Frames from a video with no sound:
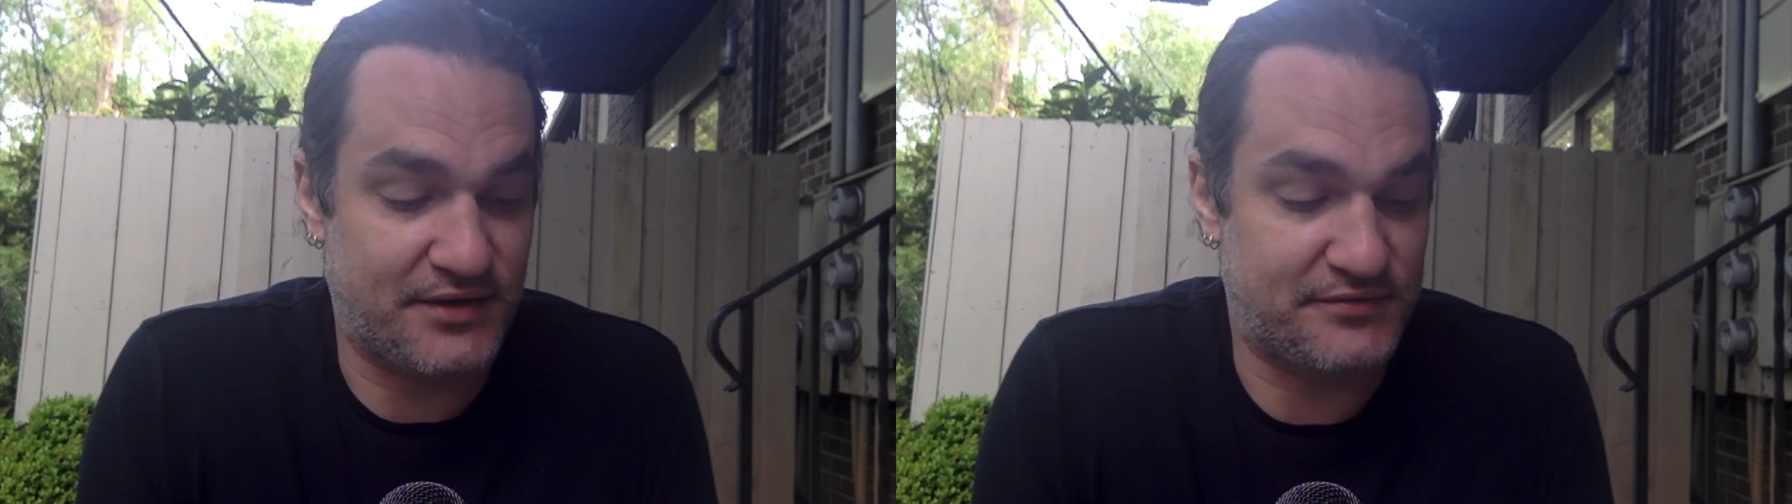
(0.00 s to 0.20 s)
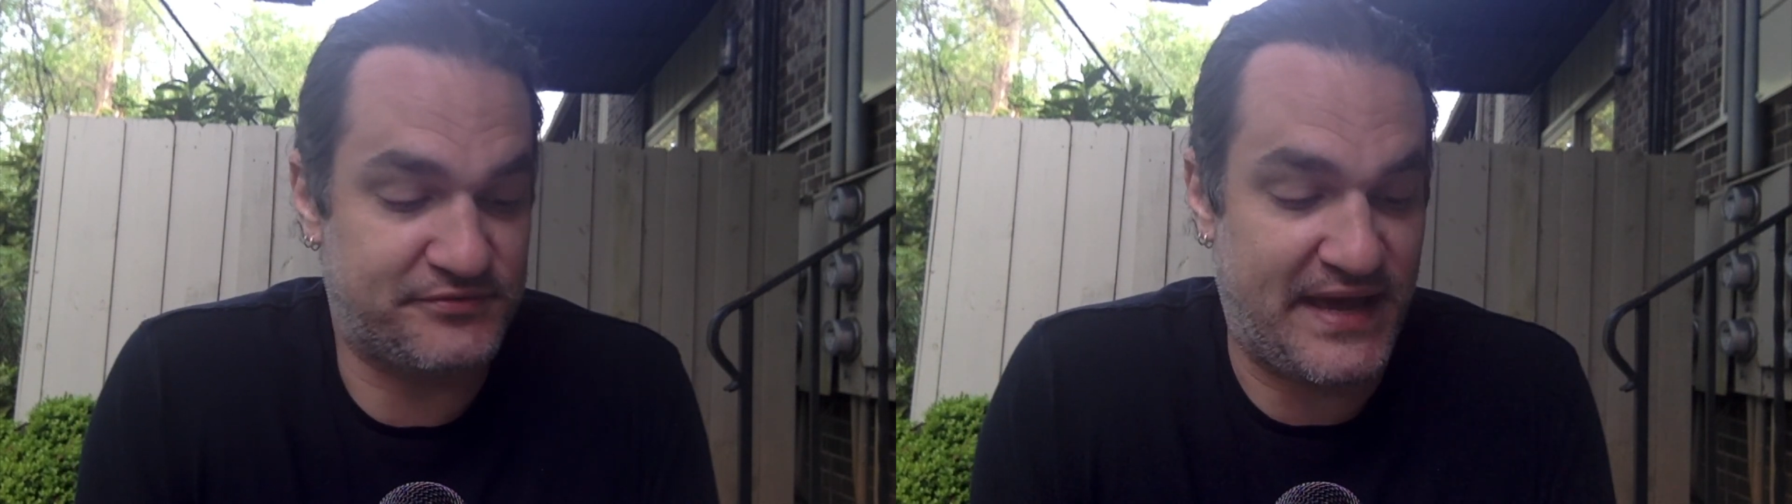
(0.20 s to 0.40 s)

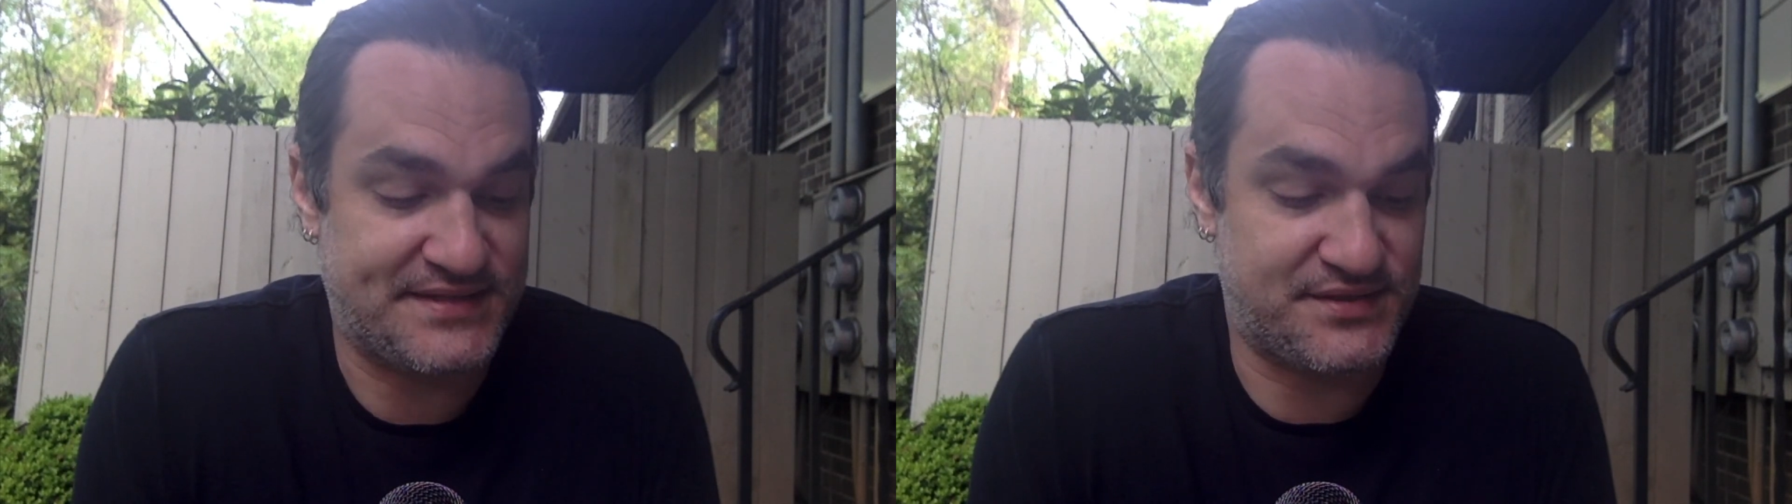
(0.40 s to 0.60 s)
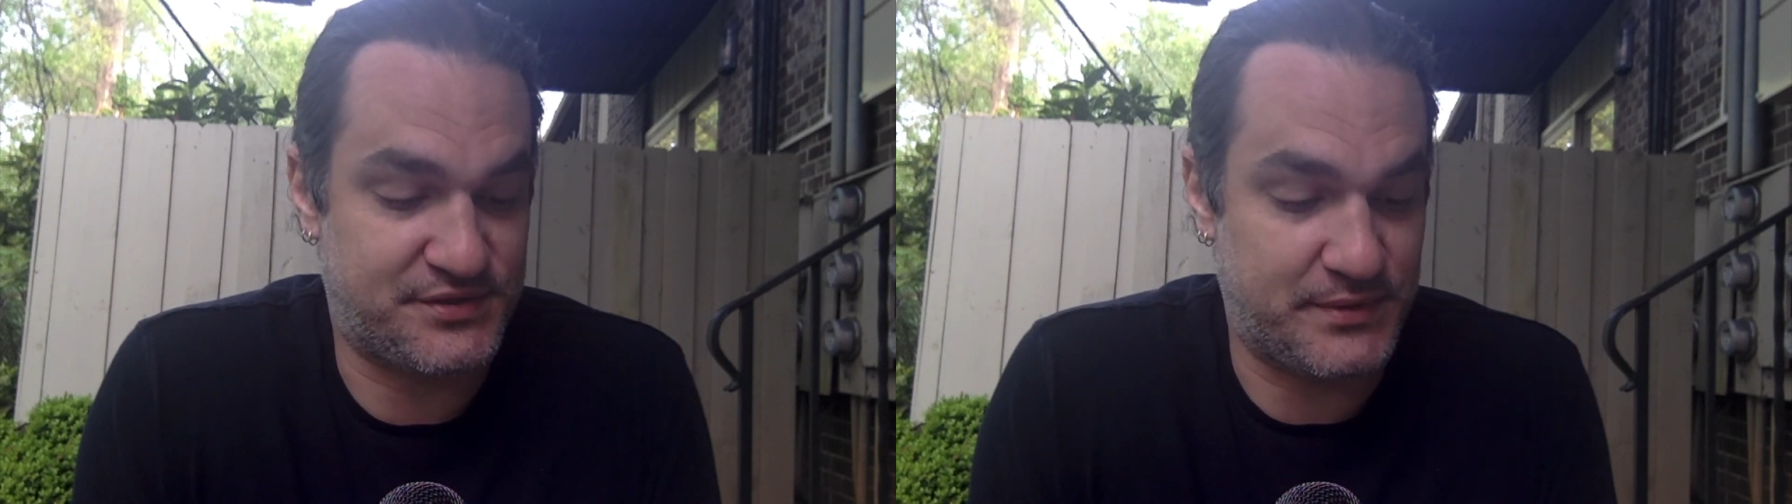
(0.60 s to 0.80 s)
and
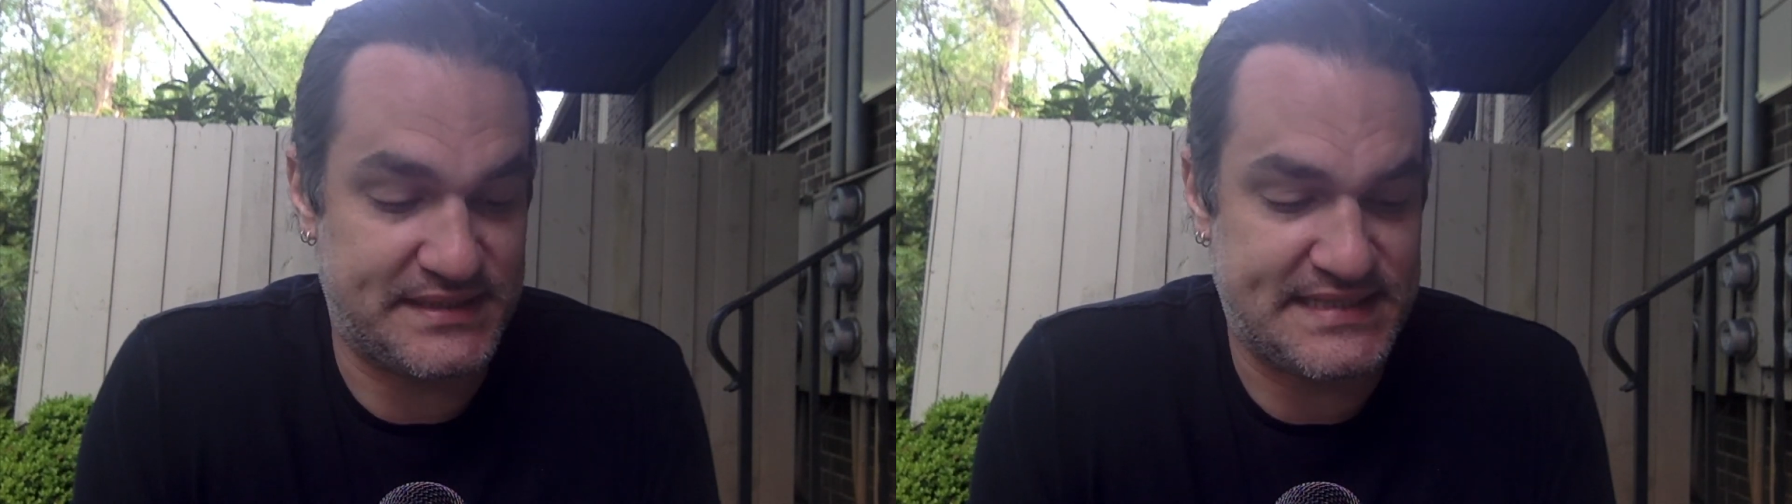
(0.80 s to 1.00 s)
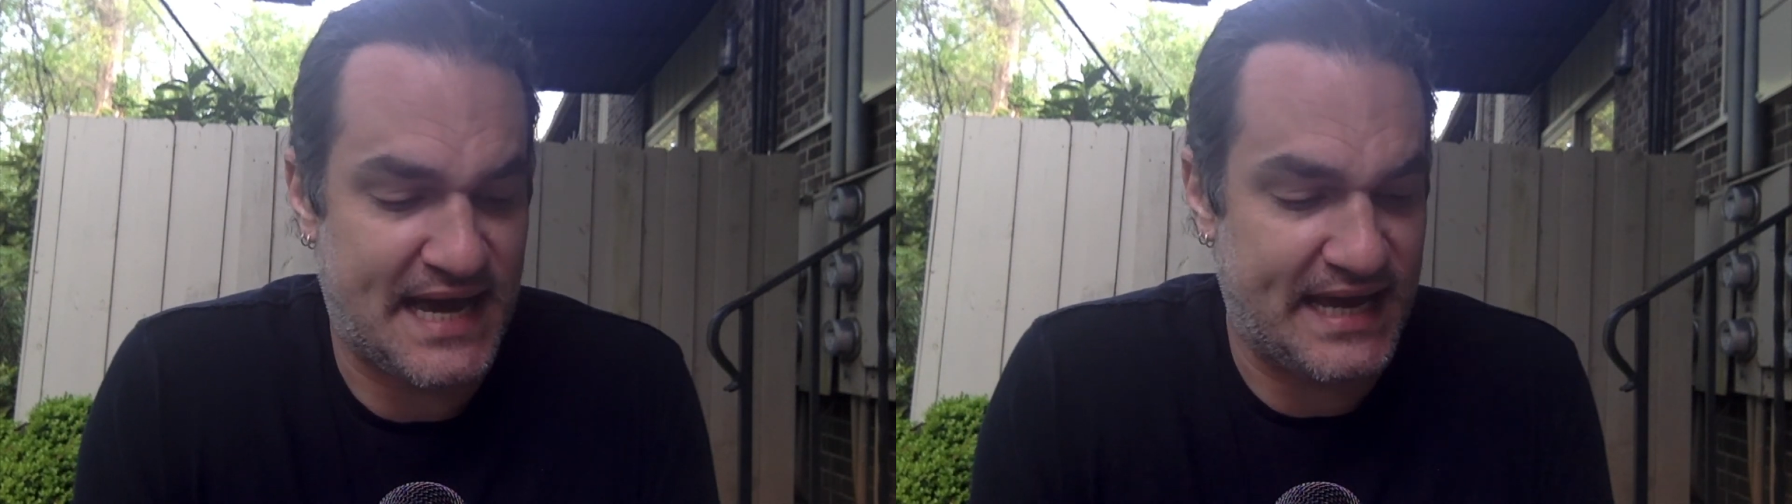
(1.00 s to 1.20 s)
fastened to a
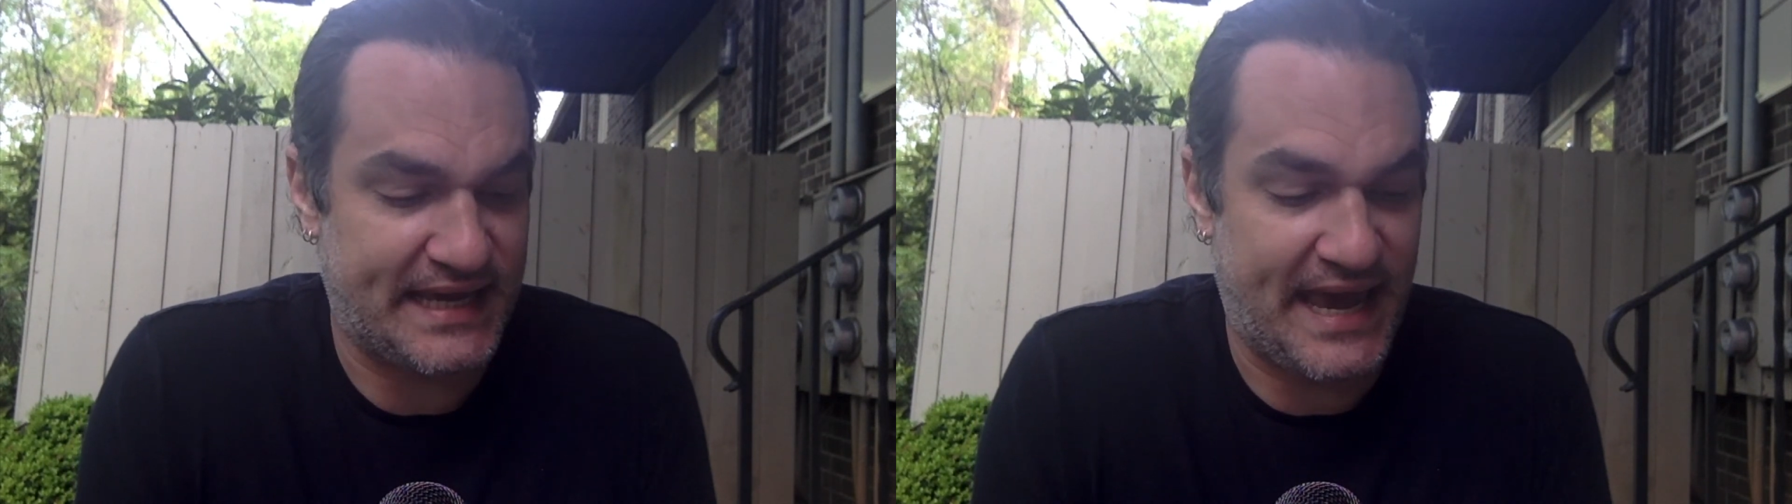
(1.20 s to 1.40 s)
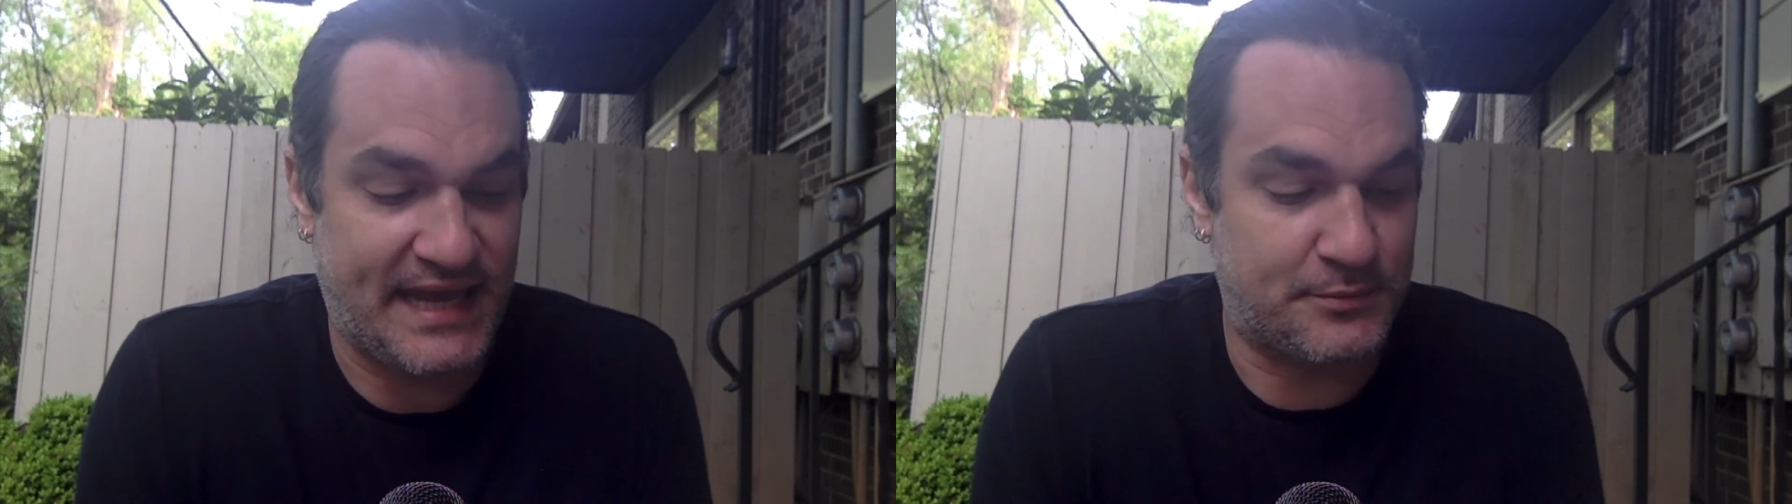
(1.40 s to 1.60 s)

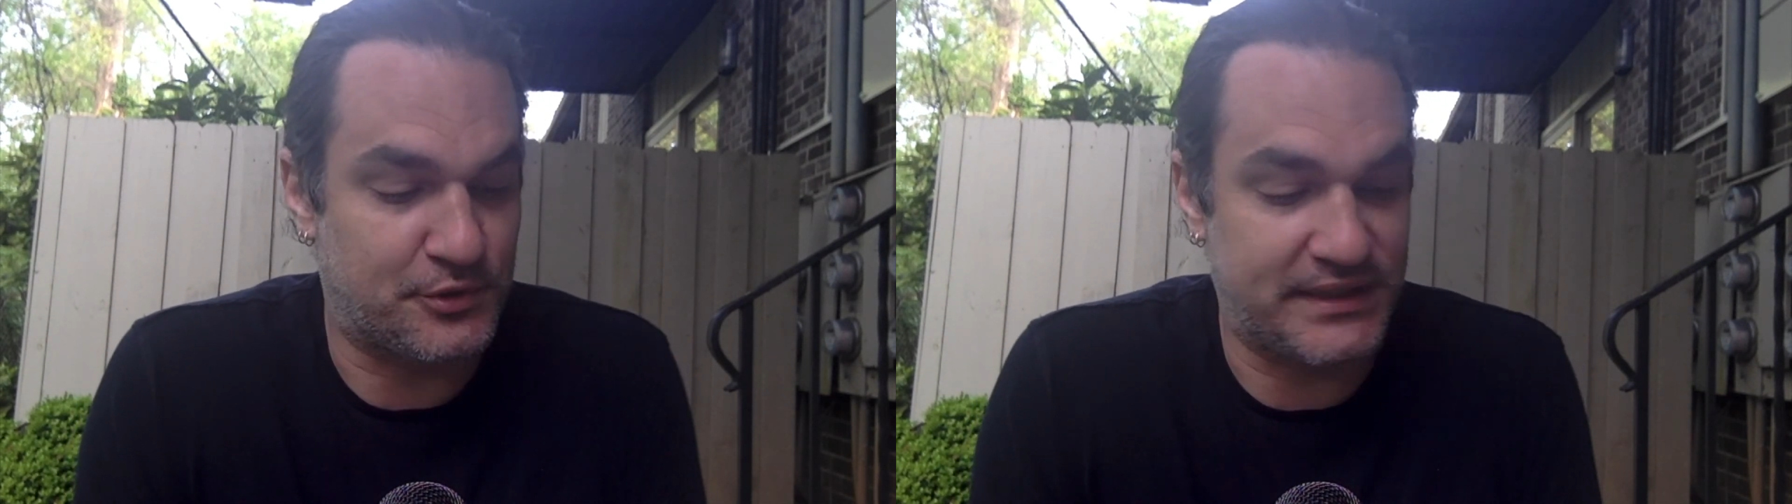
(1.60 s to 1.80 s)
dying animal